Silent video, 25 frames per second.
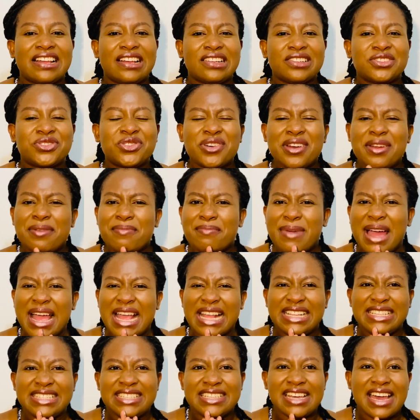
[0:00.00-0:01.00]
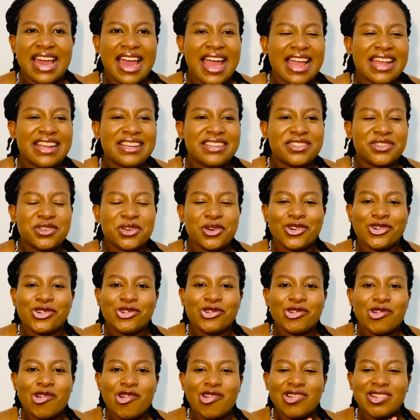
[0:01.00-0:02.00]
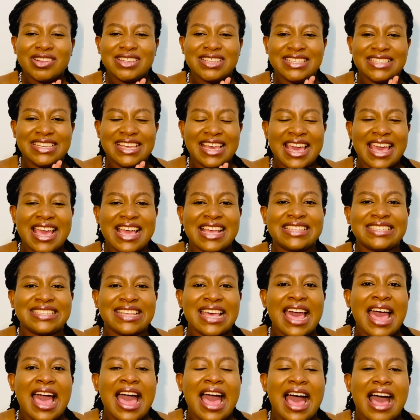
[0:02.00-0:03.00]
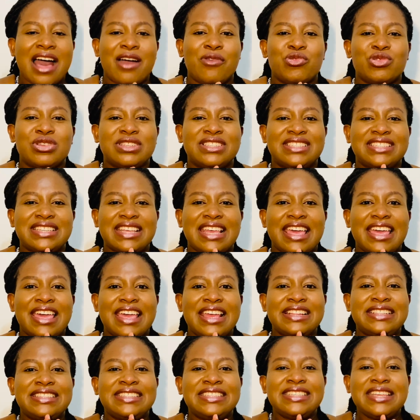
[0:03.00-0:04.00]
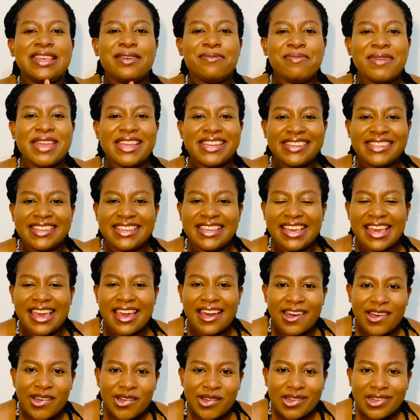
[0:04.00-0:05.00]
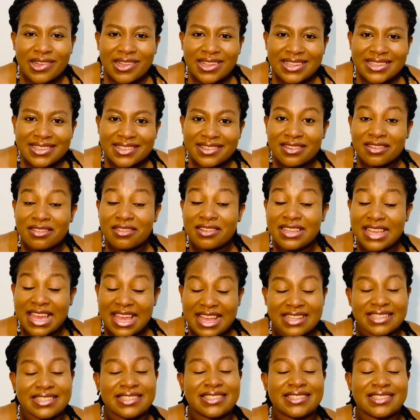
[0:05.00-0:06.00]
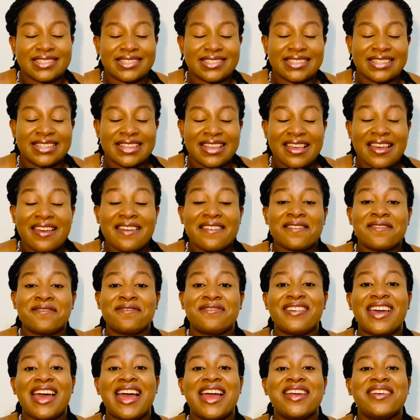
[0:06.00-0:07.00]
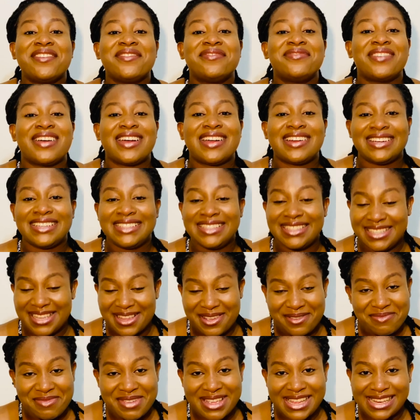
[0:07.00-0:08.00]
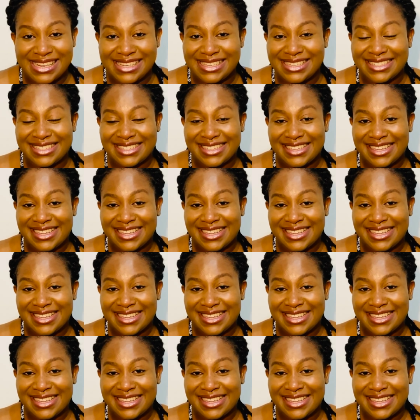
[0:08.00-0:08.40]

During my childhood years, I was a timid girl. Yes, very, very timid.